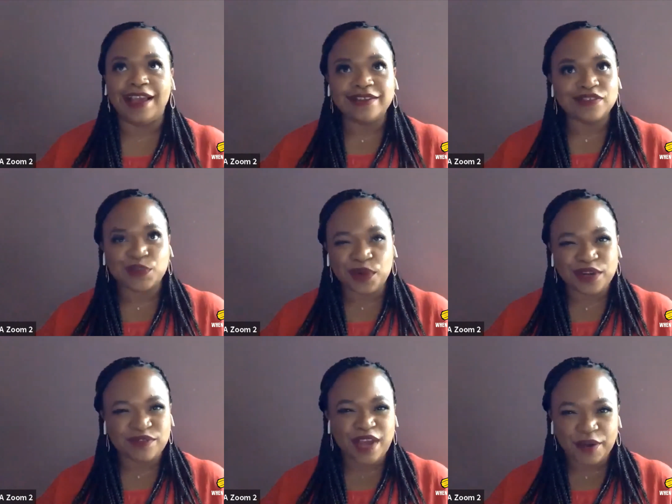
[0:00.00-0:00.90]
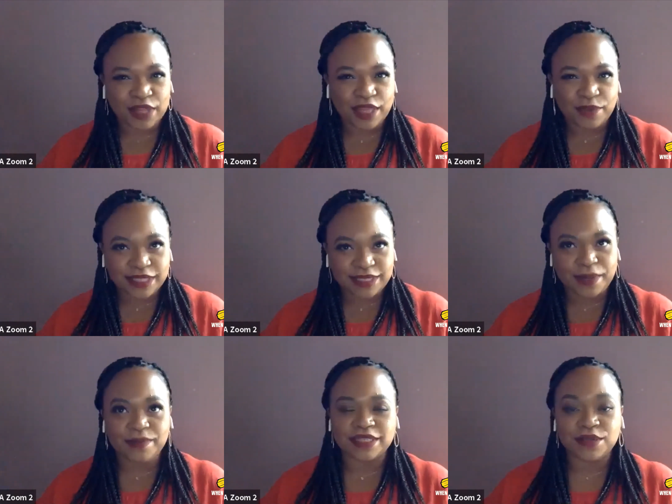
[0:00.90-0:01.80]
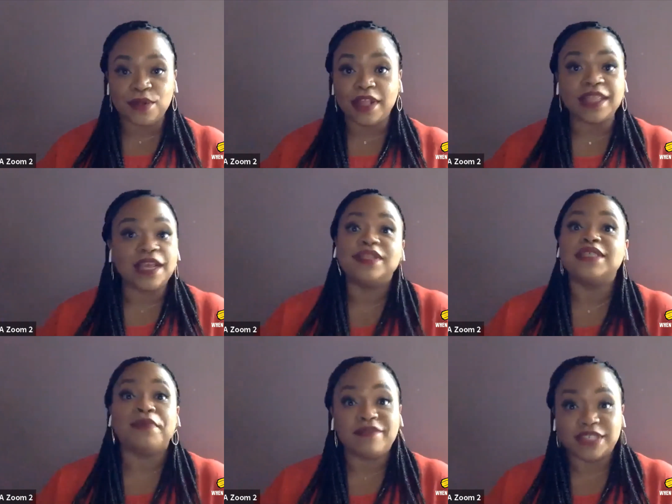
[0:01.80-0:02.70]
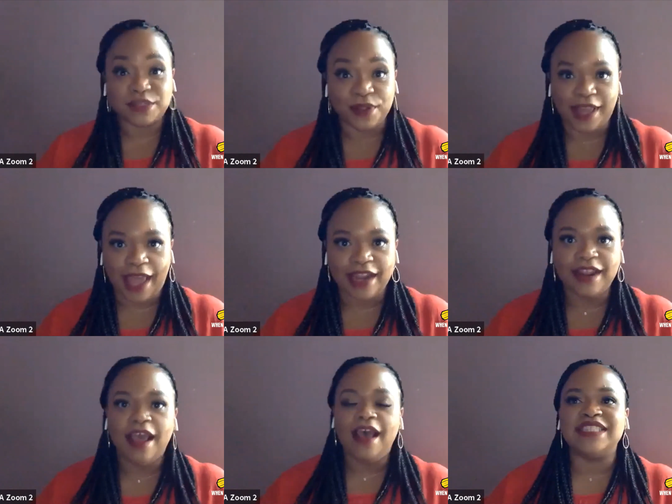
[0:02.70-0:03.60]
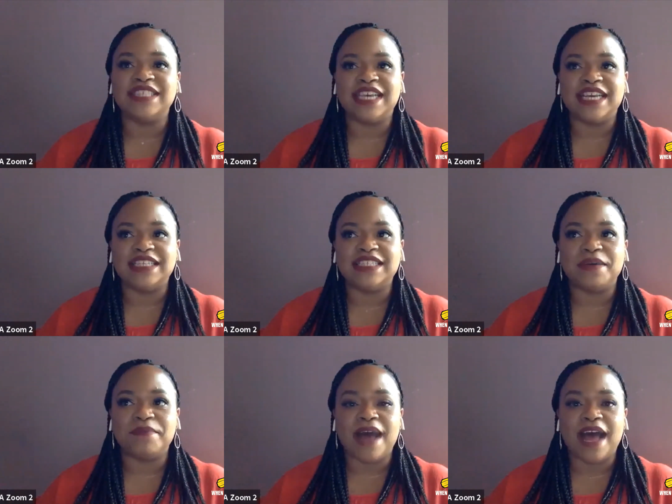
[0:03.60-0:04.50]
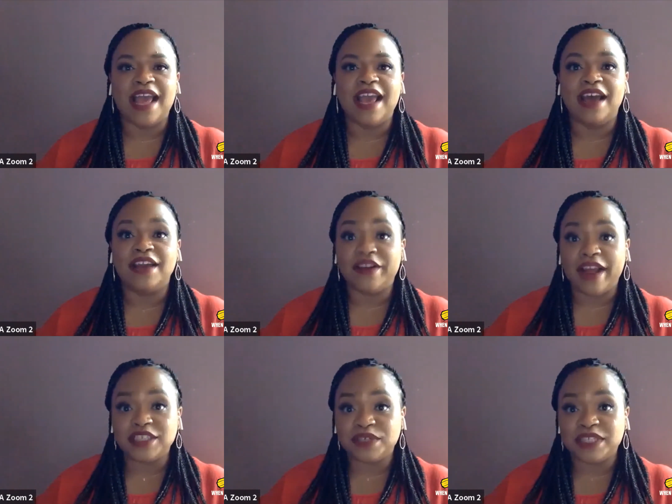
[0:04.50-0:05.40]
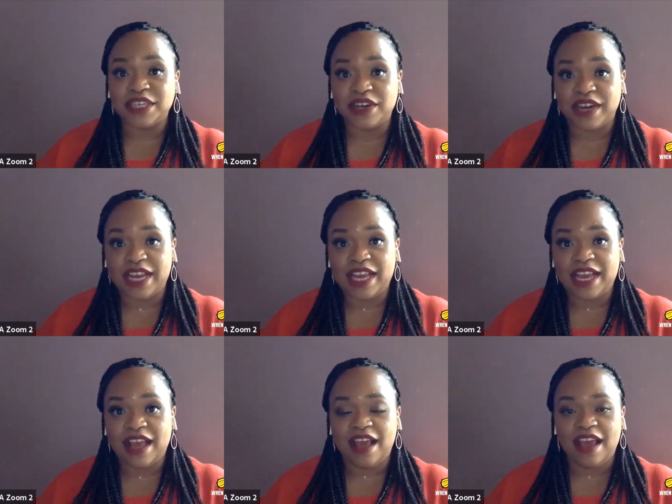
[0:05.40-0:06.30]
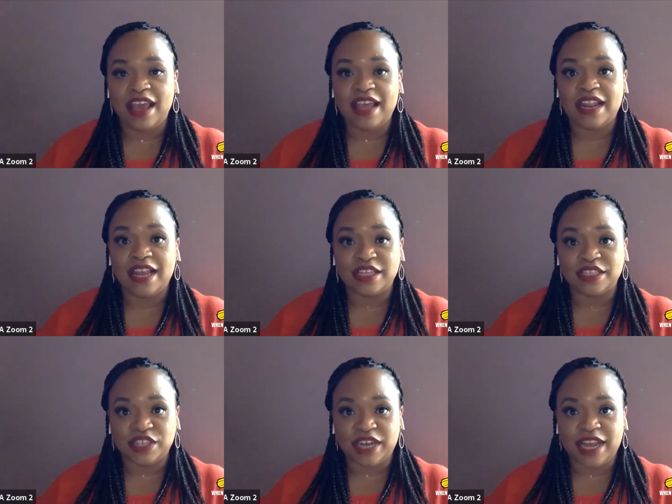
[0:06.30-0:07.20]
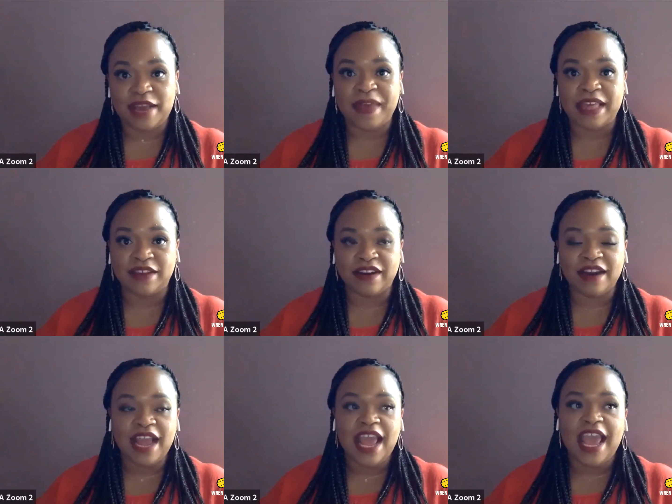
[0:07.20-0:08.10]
kind of sort of not really went to public school and then went to private school again. I did my undergraduate degree in history at Baylor